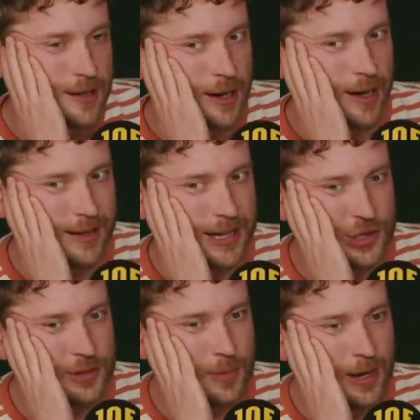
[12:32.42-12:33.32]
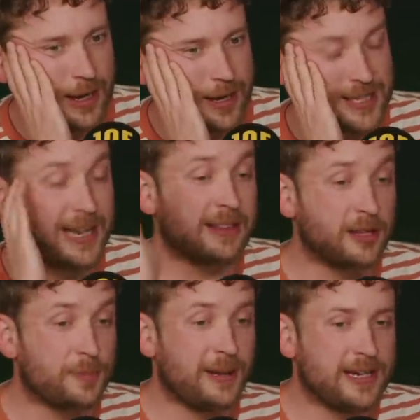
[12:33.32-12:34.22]
I think it's uh, telling that
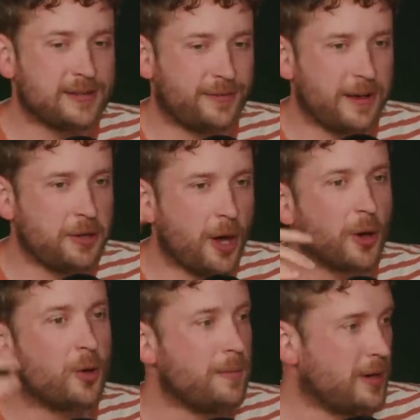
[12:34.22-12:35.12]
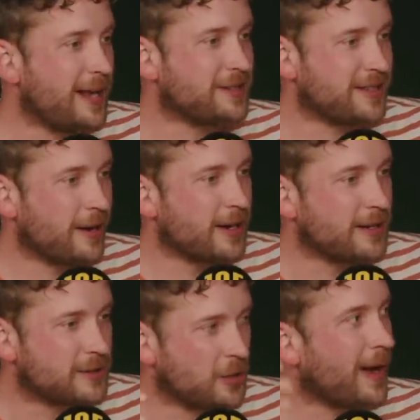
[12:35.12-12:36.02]
the police have found no equipment necessary
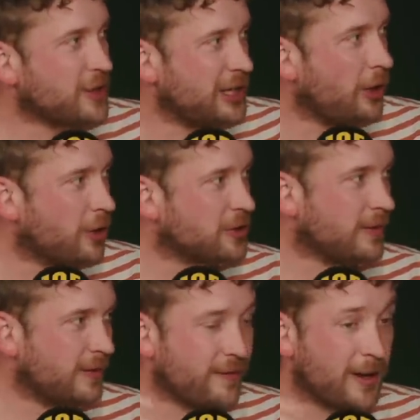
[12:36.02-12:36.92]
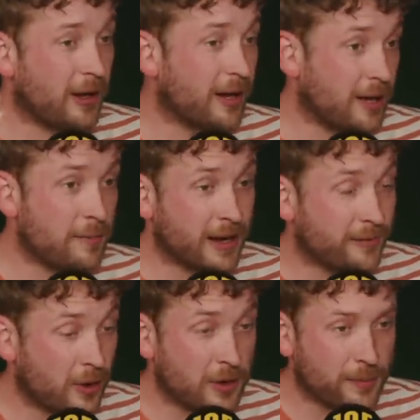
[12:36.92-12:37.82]
to actually lock onto anything. They found like a
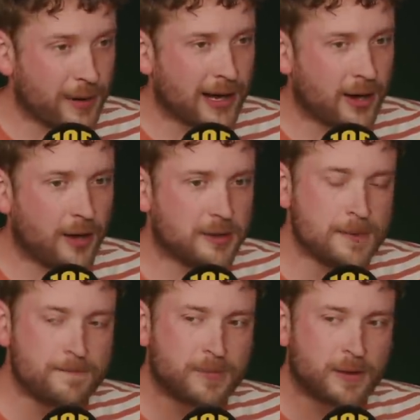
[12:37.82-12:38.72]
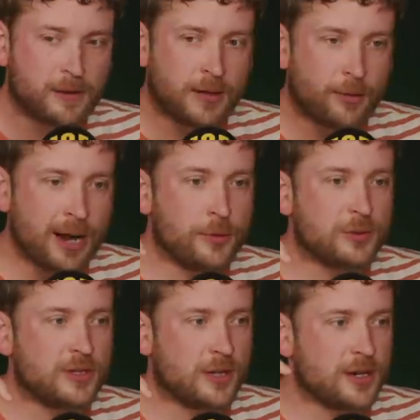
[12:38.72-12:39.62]
megaphone and a placard. They were able
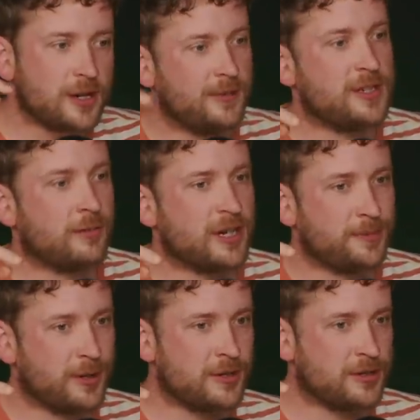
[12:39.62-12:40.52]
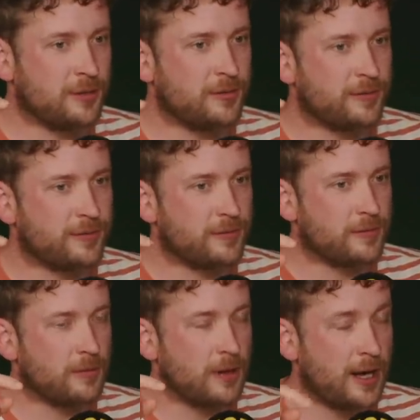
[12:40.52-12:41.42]
to conduct these arrests because of
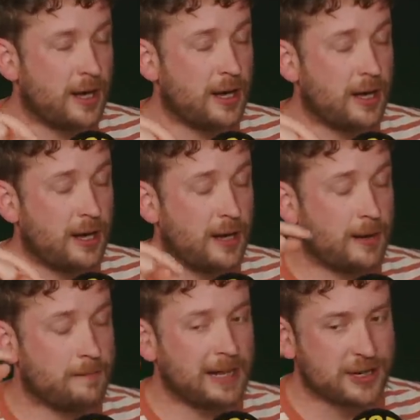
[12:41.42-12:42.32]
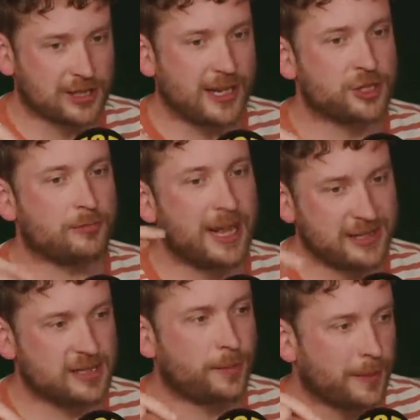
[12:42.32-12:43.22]
Uh, legislation relating
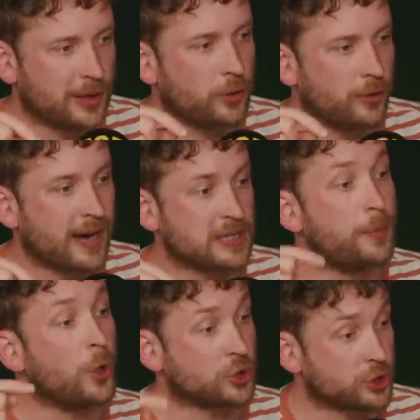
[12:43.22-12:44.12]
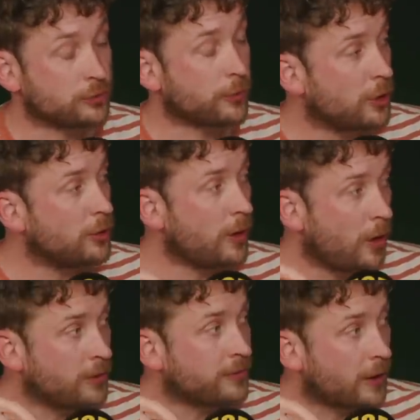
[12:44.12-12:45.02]
to the Public Order Act pushed through
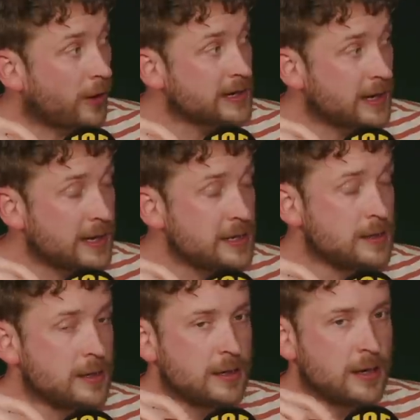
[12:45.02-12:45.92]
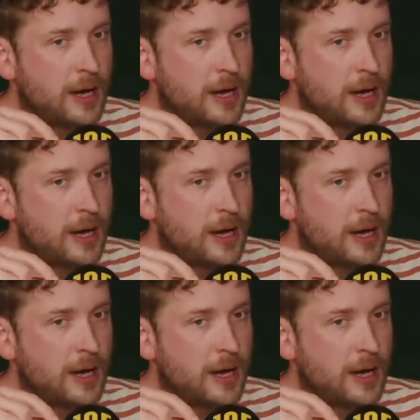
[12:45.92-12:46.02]
on the Friday mm.